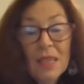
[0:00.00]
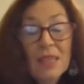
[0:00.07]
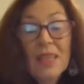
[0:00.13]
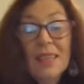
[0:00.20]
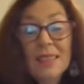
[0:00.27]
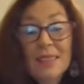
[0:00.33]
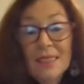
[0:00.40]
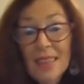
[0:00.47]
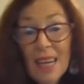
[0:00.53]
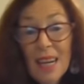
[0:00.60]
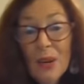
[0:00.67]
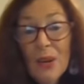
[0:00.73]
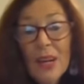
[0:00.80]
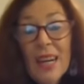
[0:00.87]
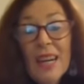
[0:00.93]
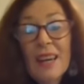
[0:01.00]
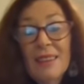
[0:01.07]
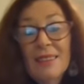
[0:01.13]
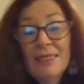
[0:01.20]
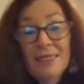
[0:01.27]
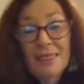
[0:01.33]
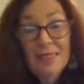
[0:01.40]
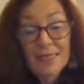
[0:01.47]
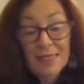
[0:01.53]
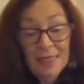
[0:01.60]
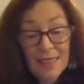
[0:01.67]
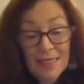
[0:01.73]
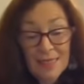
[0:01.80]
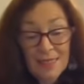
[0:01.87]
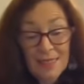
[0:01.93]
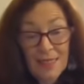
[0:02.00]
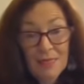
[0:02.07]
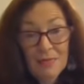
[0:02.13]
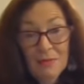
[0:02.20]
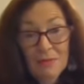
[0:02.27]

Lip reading: That's scary and it's disgusting.